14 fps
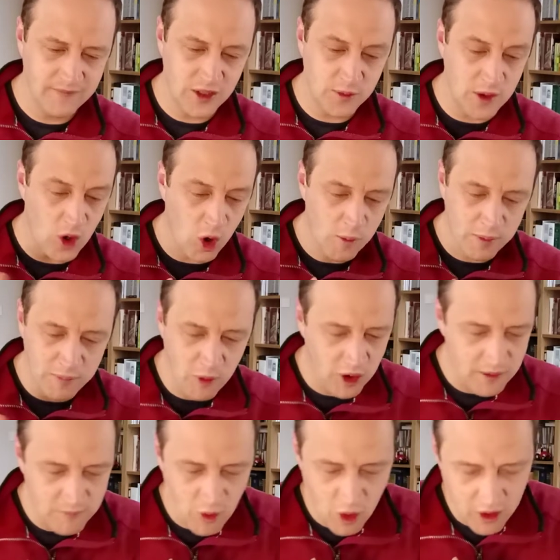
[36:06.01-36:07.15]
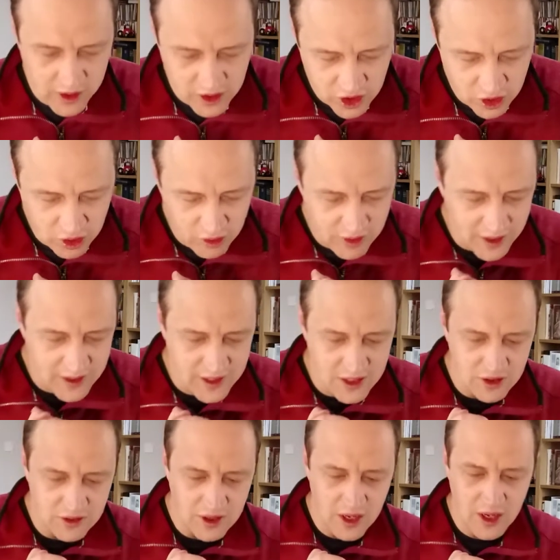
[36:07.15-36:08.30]
As we hope more and more in you and
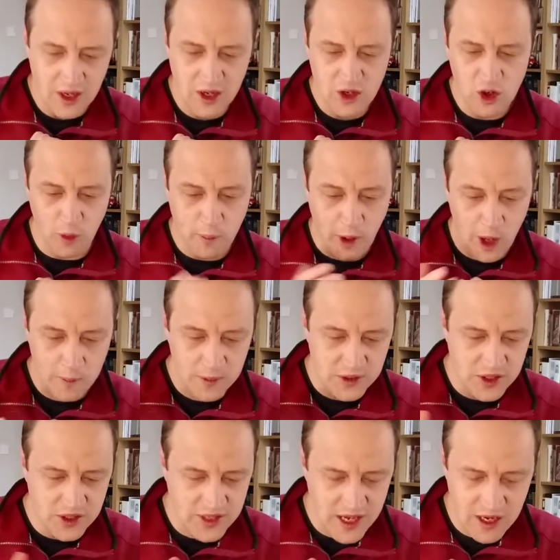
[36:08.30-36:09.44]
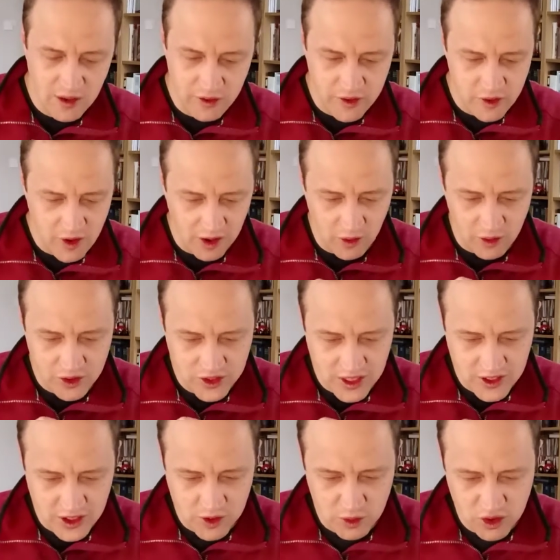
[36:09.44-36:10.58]
in your purposes in and through our Lord
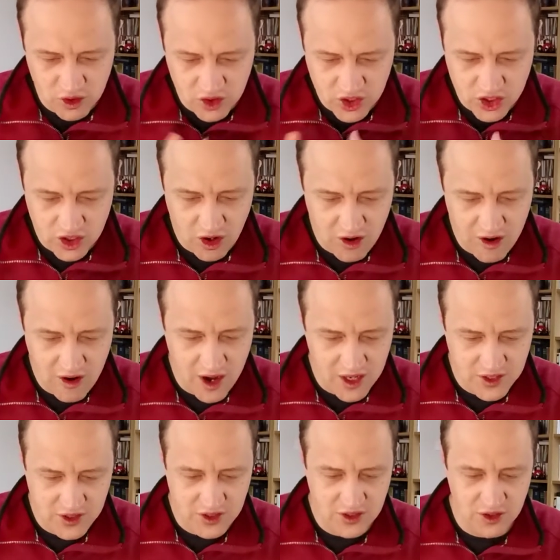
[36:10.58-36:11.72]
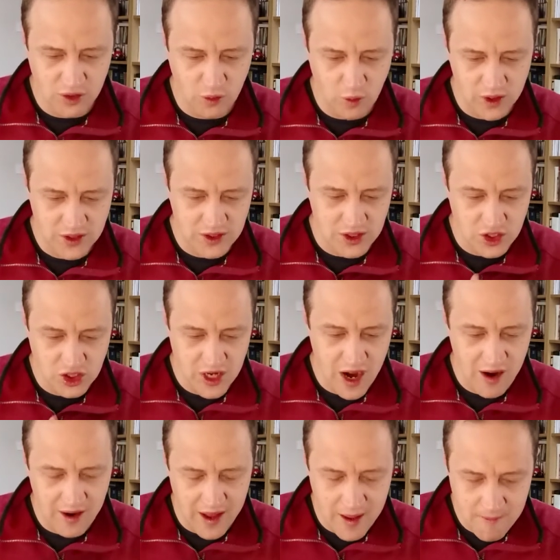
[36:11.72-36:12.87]
Jesus, would you stir us to want to
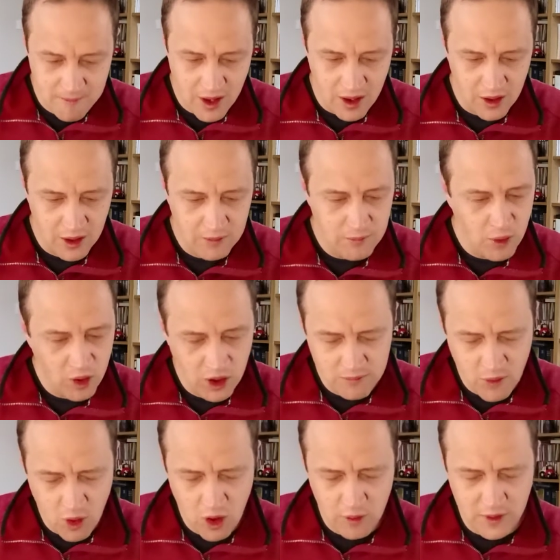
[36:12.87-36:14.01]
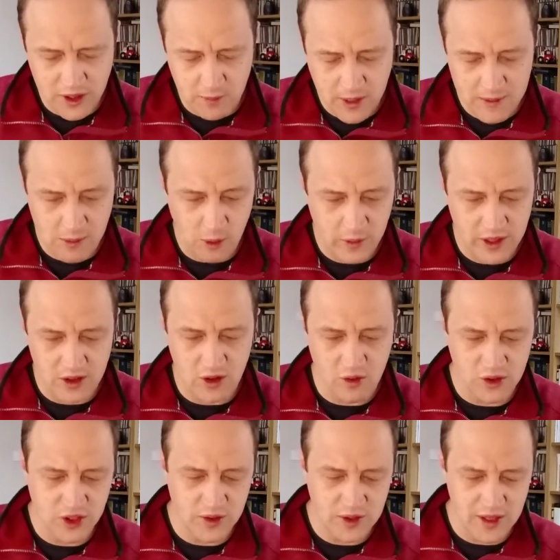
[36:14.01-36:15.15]
share Him more and more with the people we
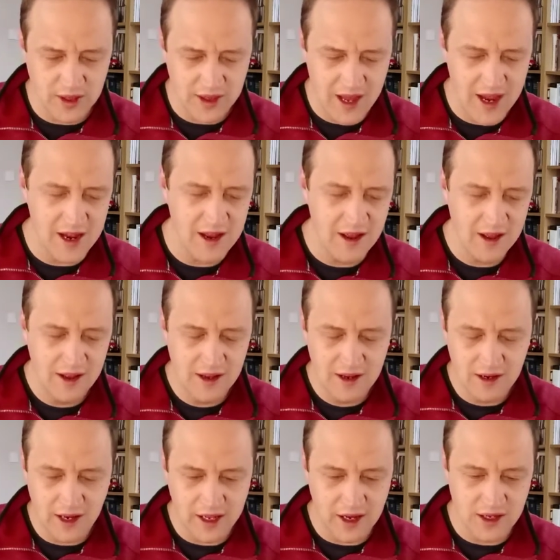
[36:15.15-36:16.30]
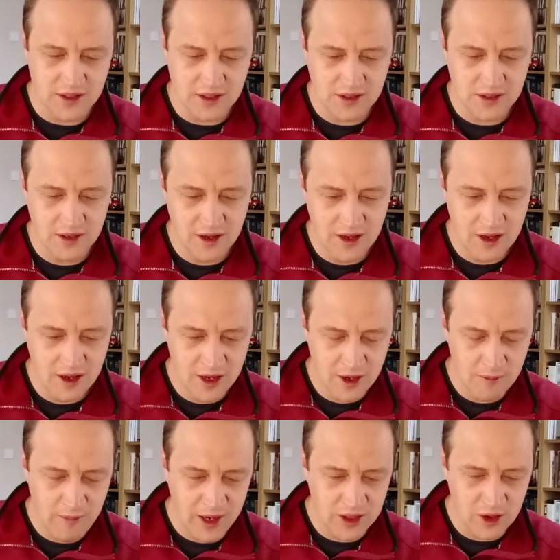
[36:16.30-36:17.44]
know so that they, like us,
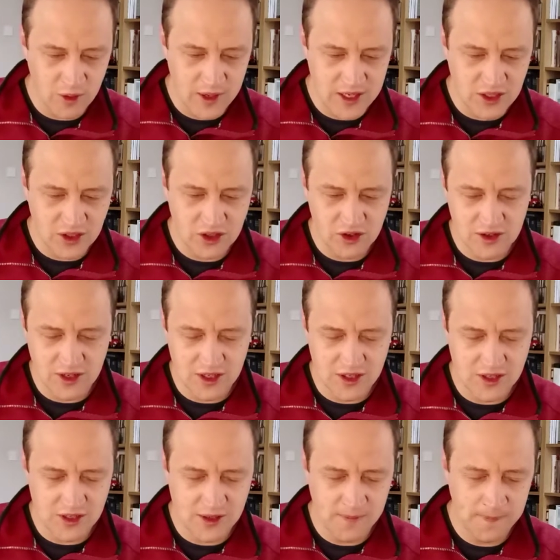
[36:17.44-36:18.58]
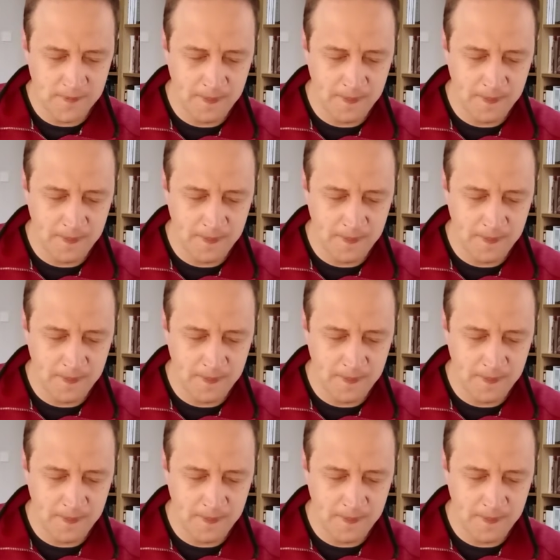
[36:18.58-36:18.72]
might know His goodness,